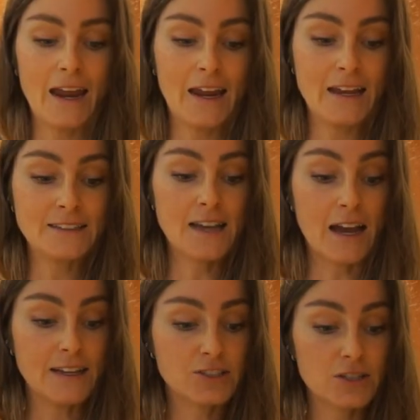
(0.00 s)
And
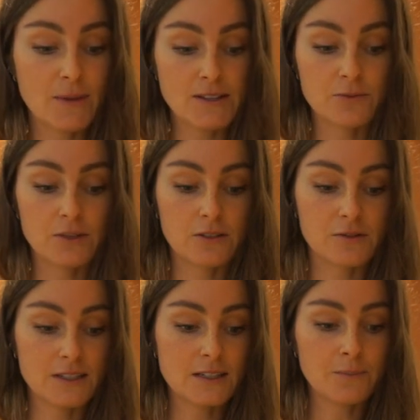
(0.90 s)
yeah, it just makes it really,
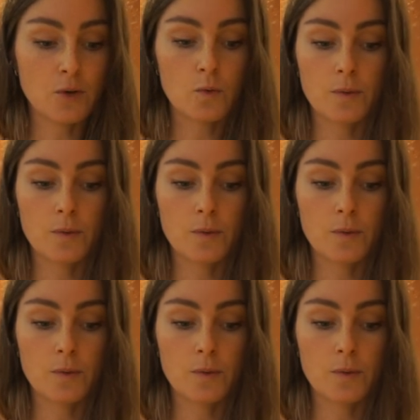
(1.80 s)
really simple.